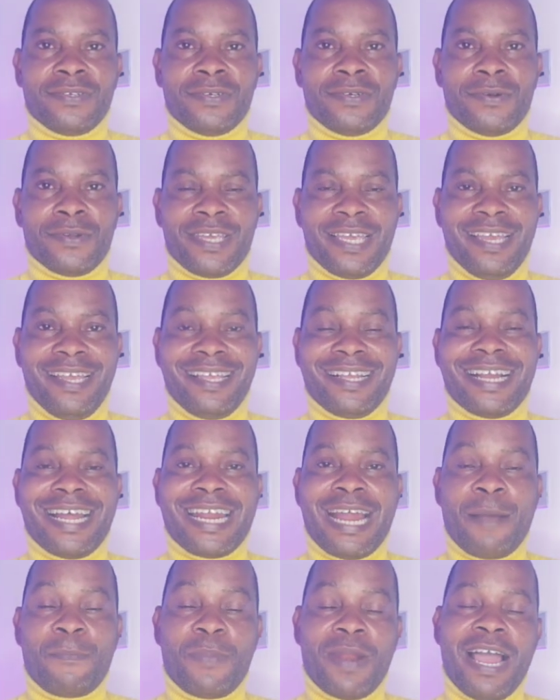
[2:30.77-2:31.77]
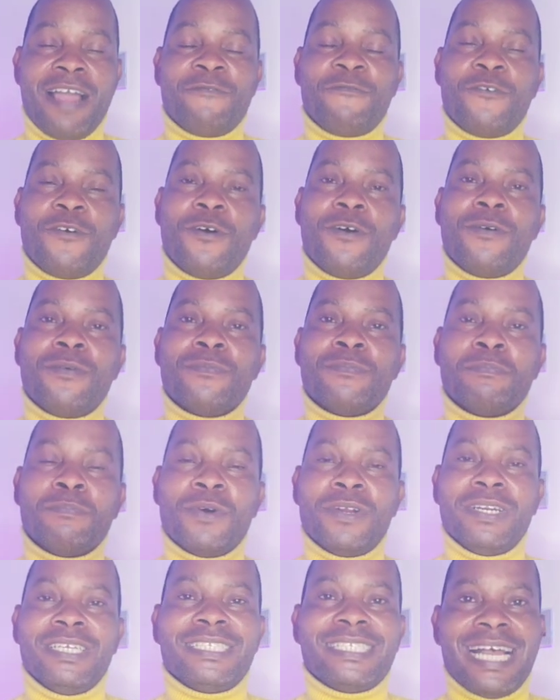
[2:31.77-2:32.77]
Okay, you can apply for
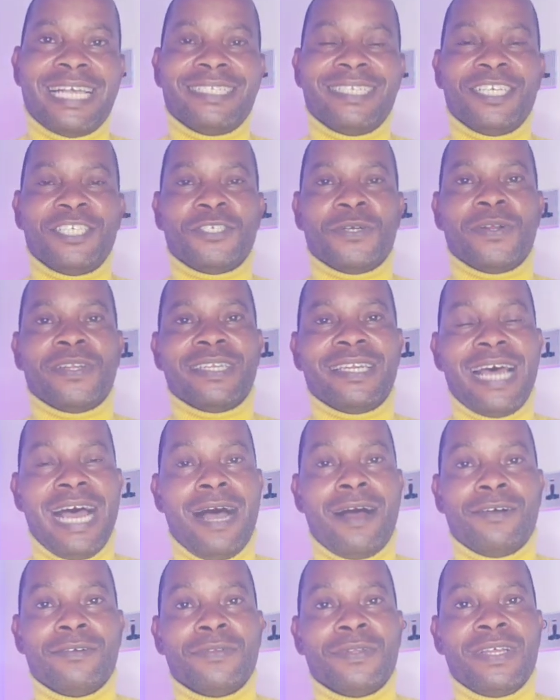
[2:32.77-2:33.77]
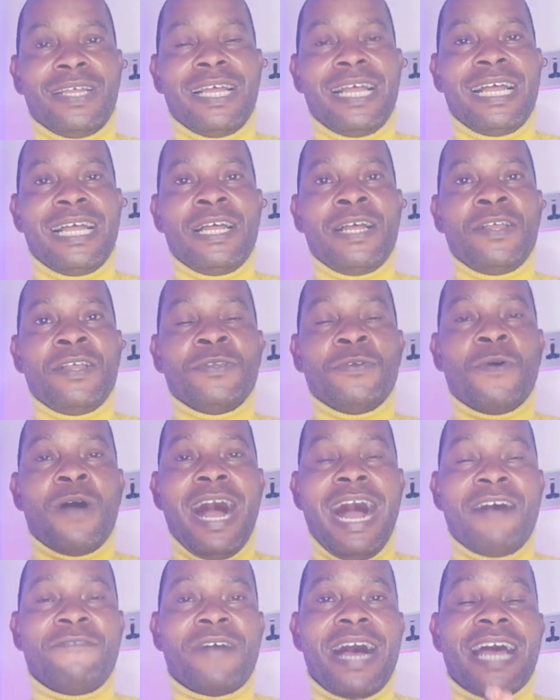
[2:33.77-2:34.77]
monetization. Now, you
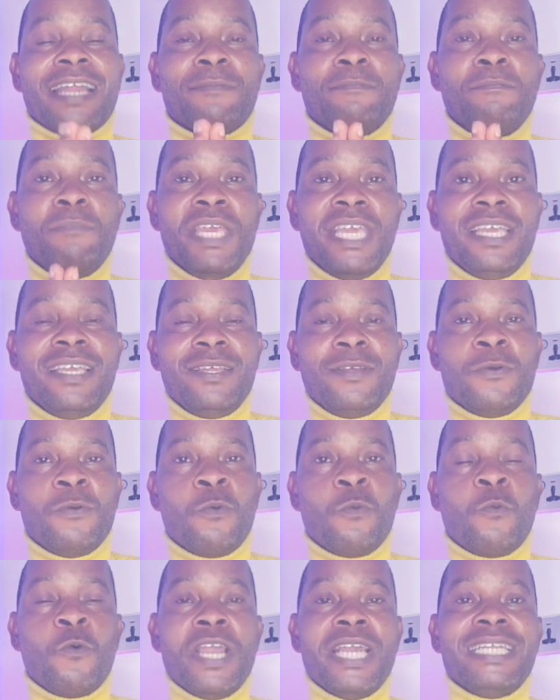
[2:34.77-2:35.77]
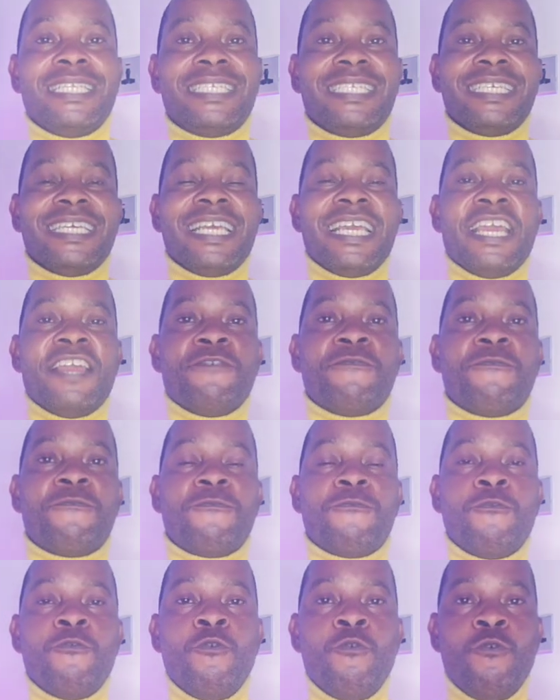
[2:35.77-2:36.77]
have admin with a
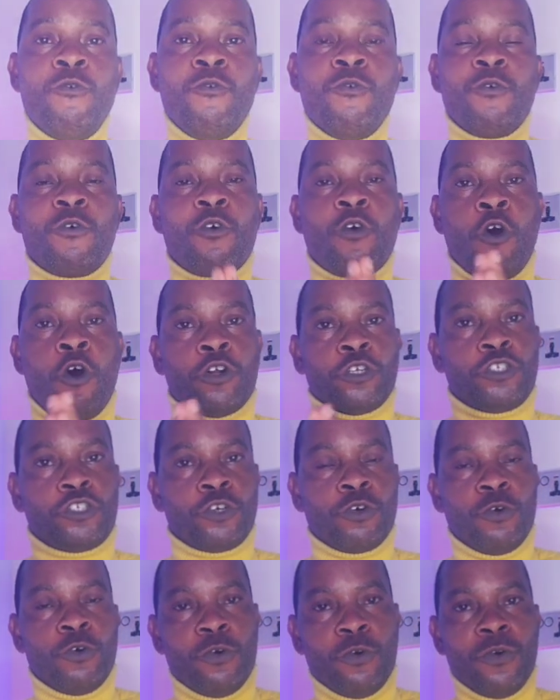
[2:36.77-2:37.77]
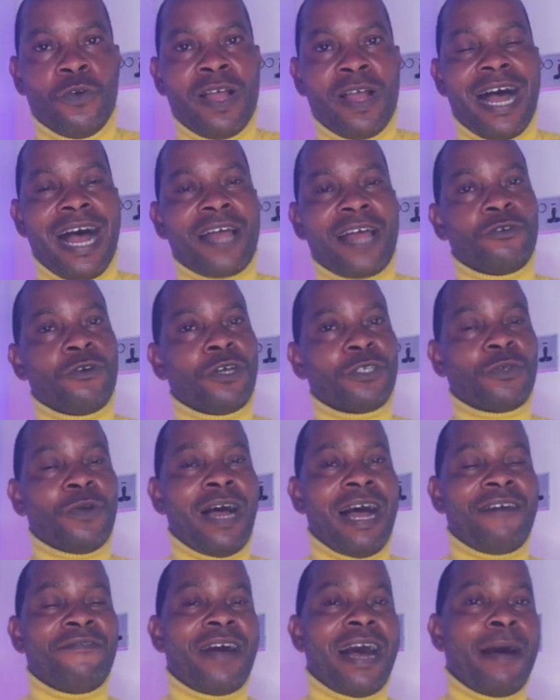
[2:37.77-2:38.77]
full control, and you also
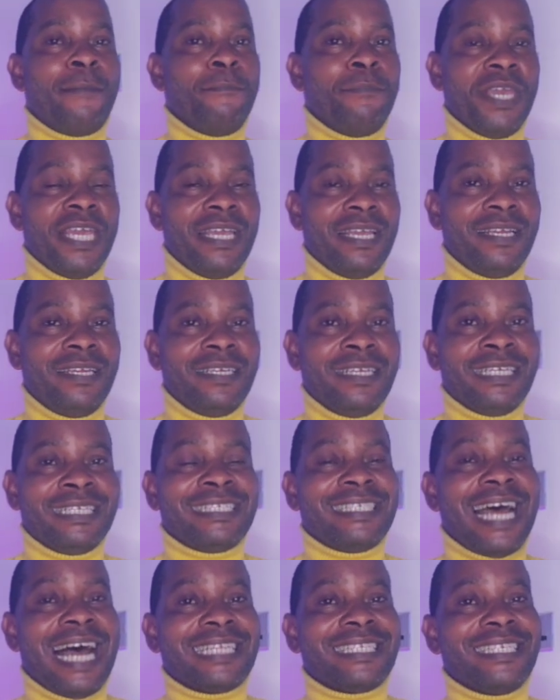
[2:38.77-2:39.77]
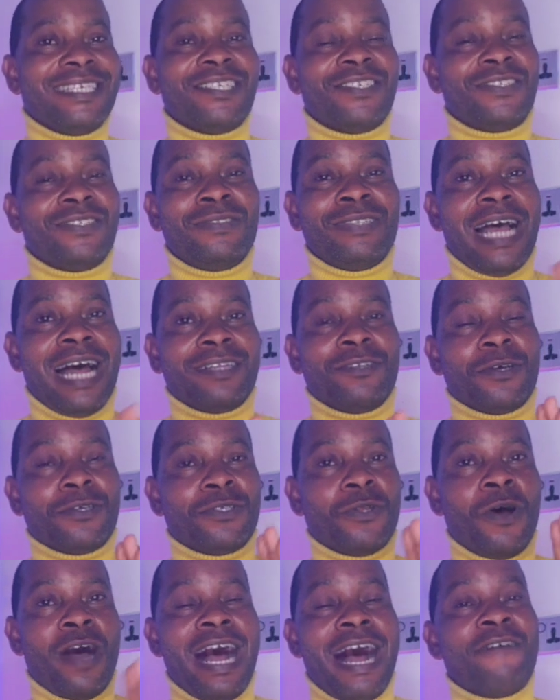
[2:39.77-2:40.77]
have admin that does
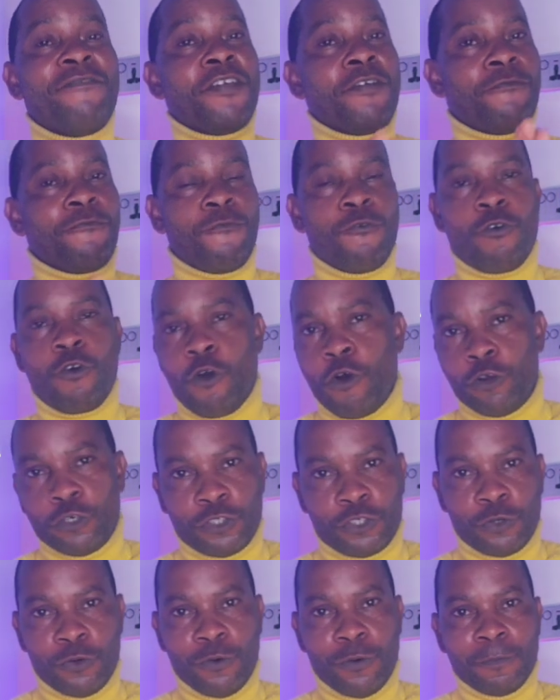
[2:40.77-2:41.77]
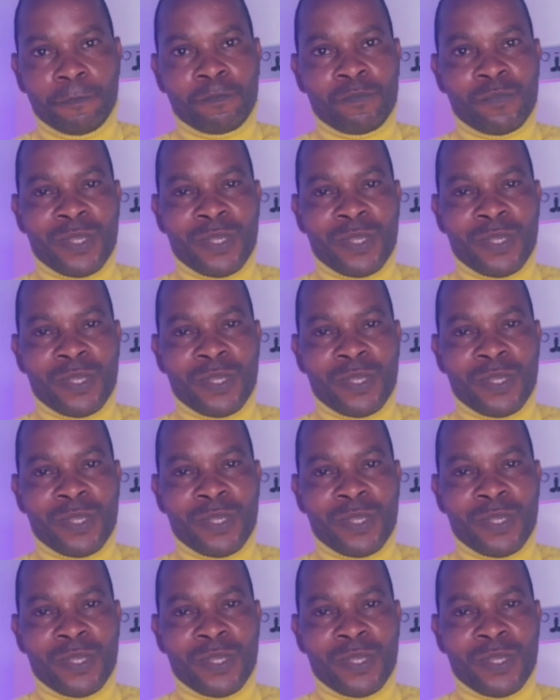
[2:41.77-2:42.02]
not have a full control.